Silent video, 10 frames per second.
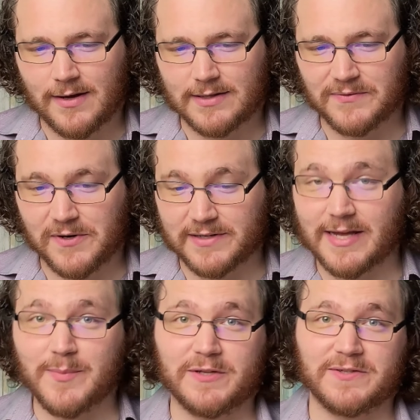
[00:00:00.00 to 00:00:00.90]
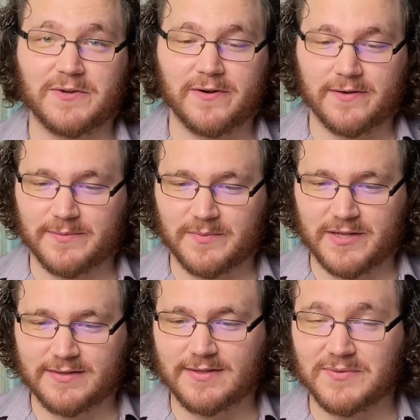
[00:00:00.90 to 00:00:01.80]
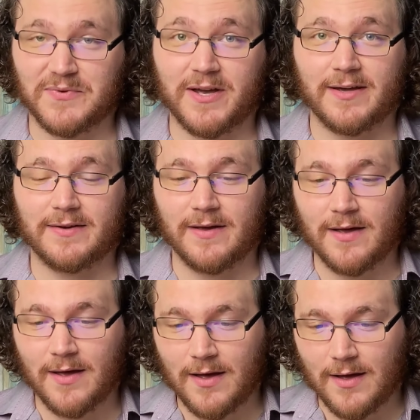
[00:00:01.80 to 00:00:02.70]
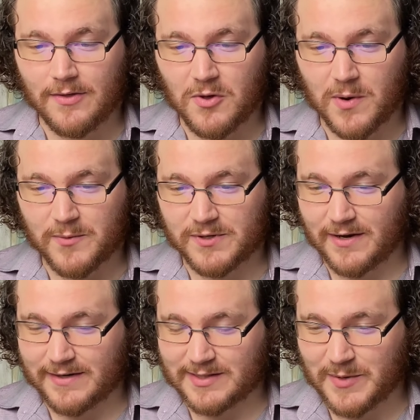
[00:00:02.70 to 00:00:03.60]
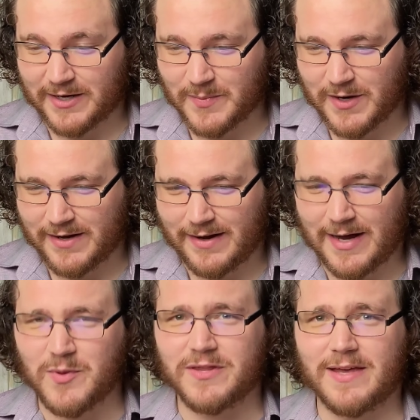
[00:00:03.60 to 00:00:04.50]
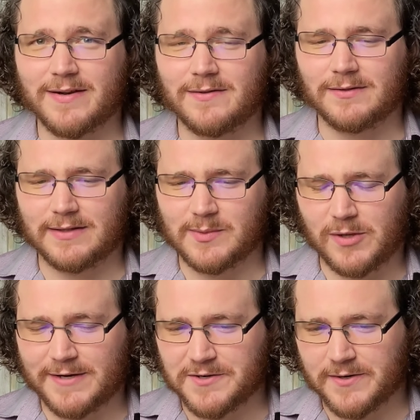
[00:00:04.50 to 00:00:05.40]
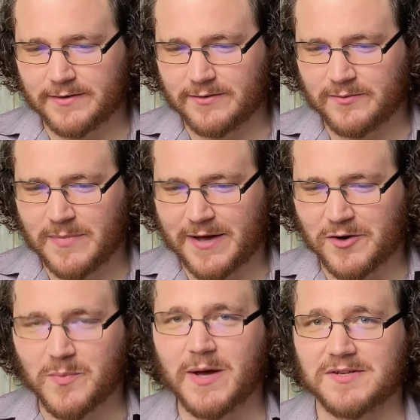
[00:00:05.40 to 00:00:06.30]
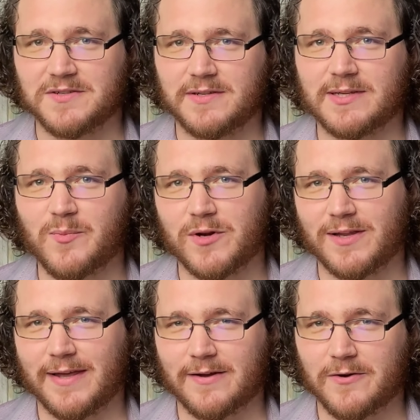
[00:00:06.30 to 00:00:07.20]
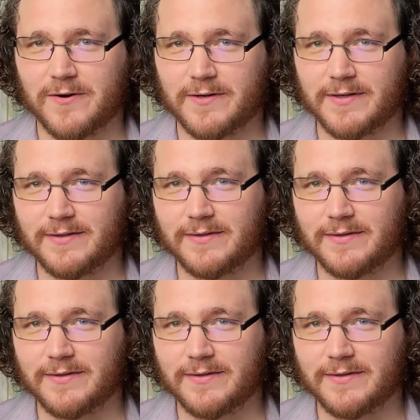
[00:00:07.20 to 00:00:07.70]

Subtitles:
As far as I am concerned, this is fine, though I would not expect my hypothetical displeasure to matter much to someone like Kurt.